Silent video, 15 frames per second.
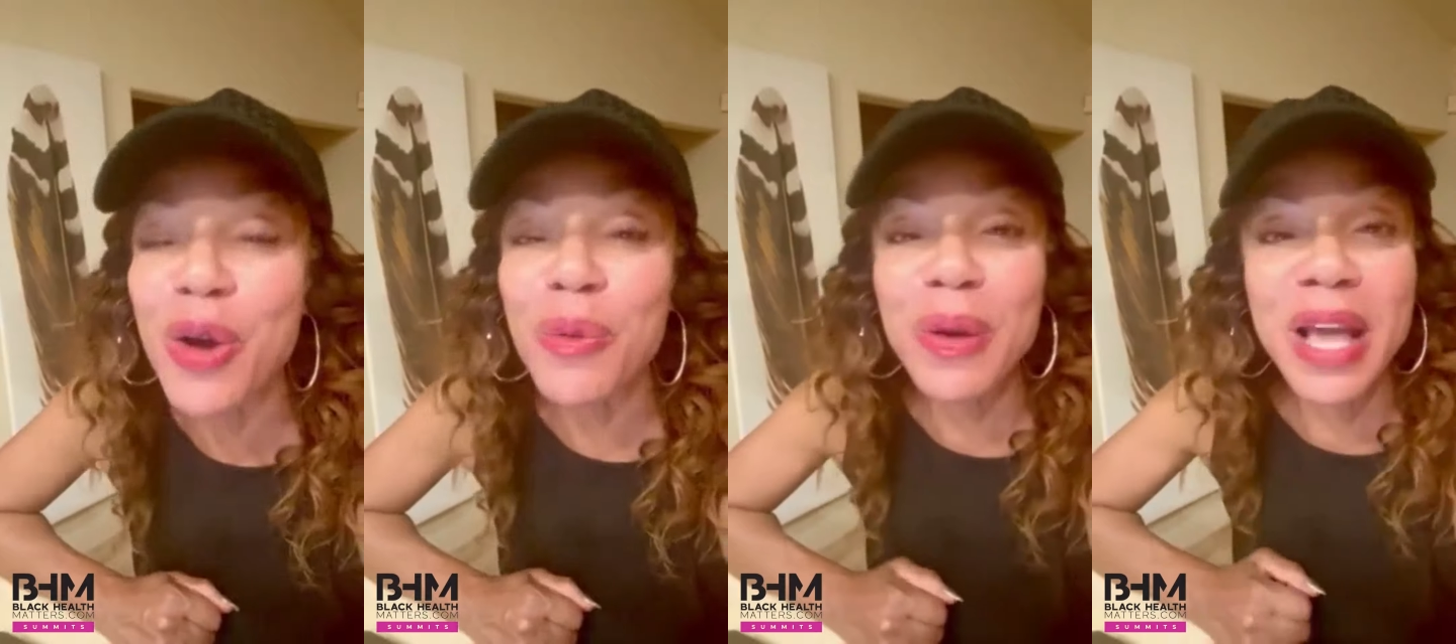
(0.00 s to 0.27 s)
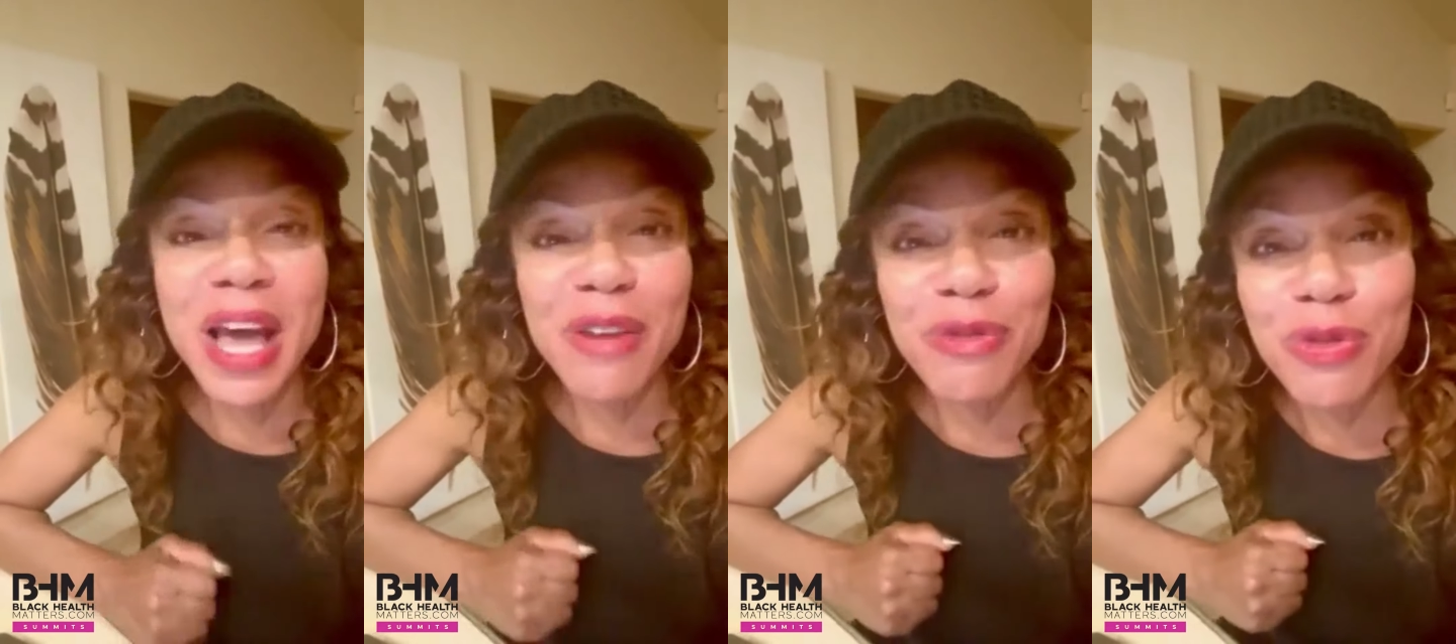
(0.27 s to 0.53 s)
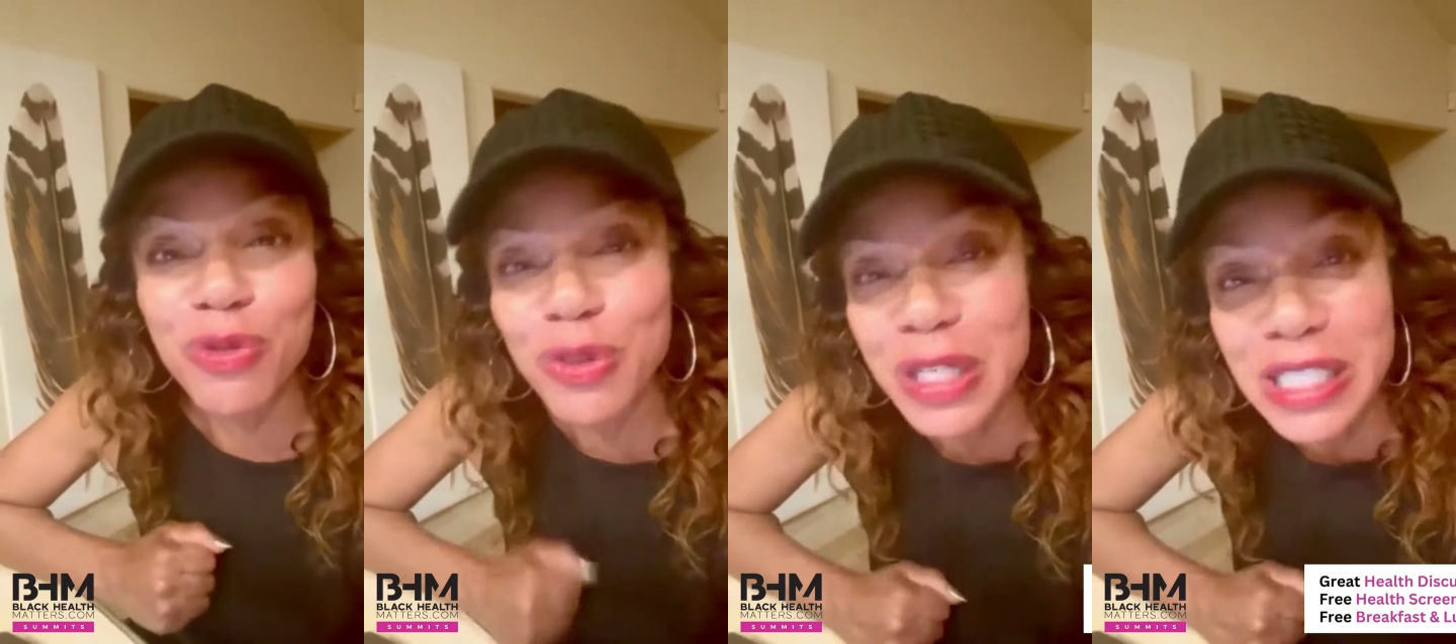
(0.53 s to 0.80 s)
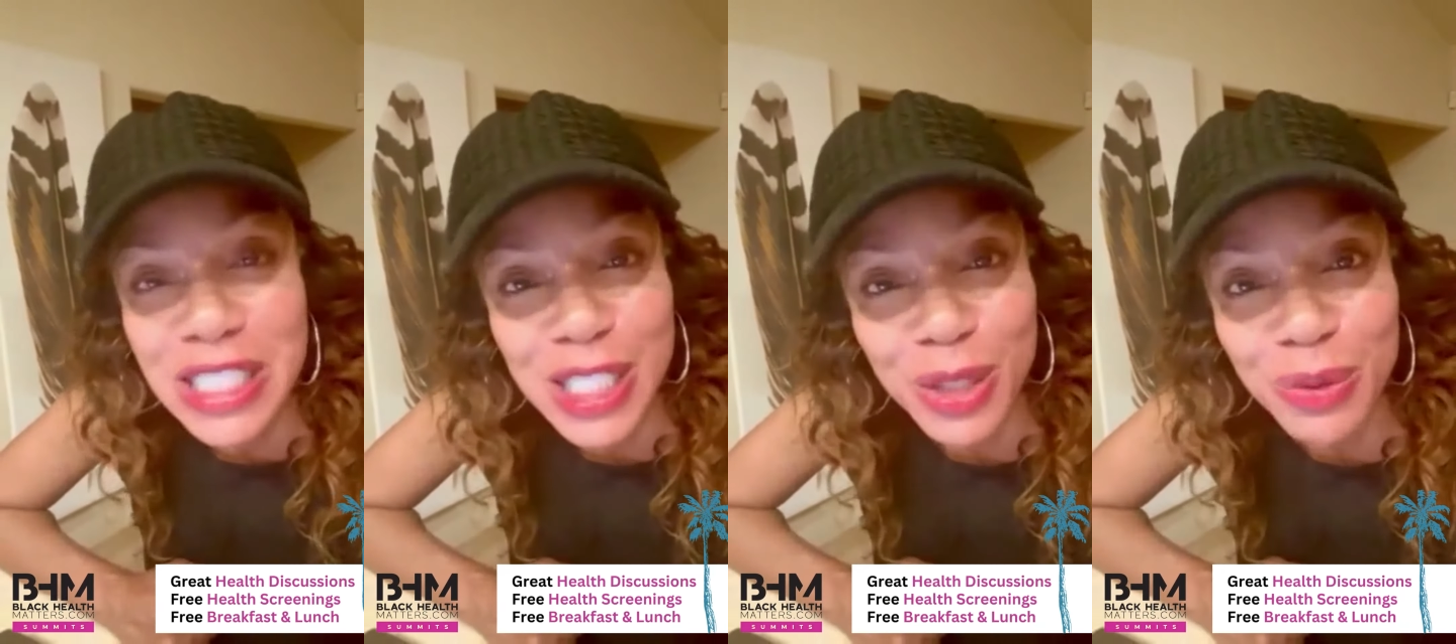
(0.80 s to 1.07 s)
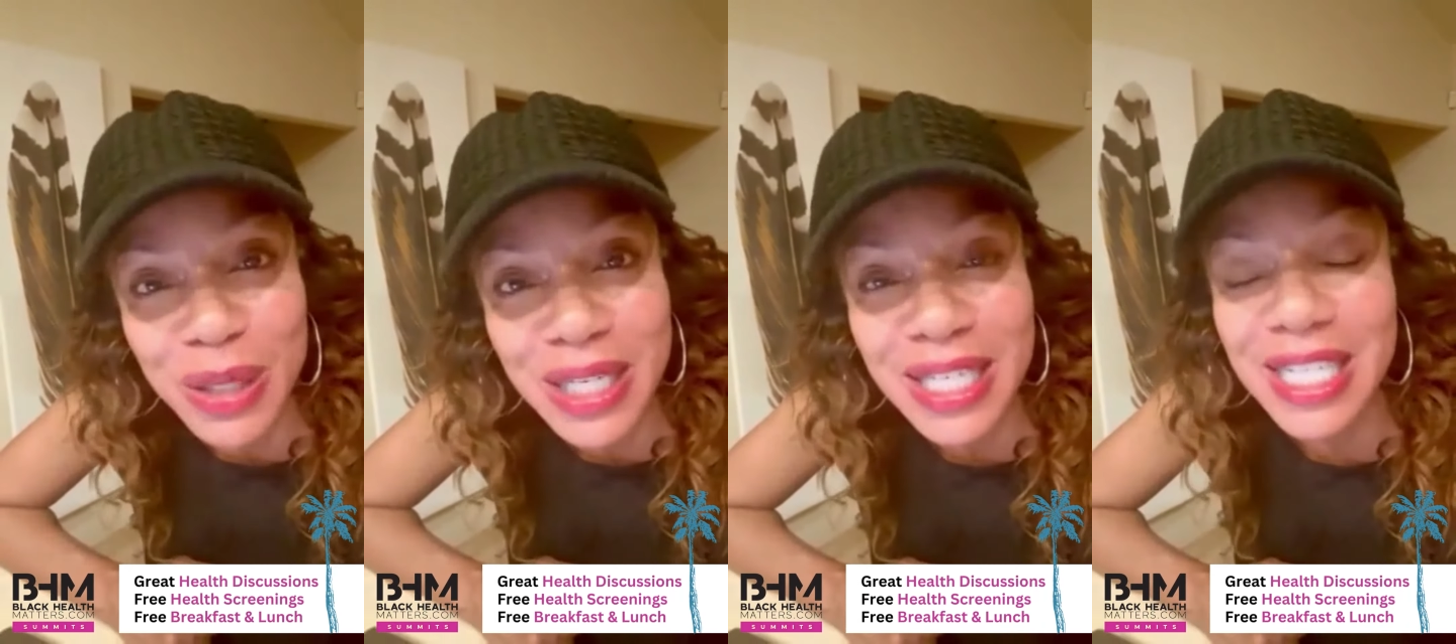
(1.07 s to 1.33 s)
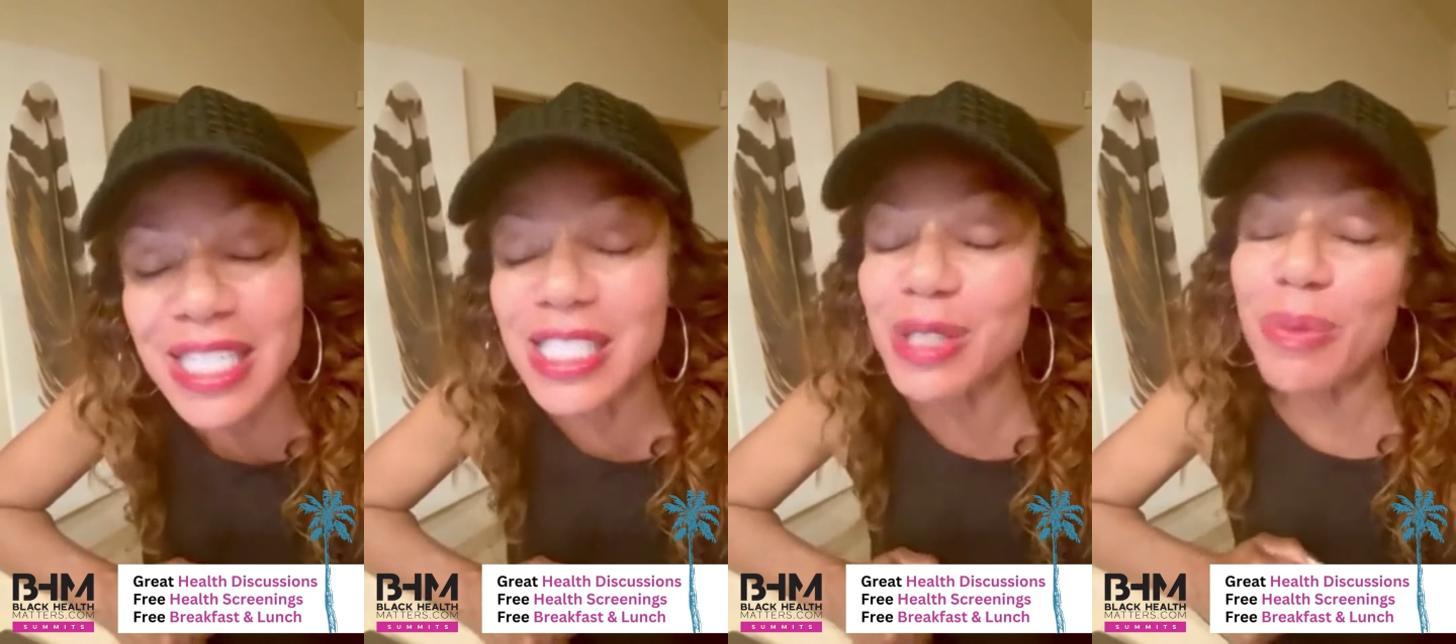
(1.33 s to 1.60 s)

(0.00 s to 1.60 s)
We have free screenings.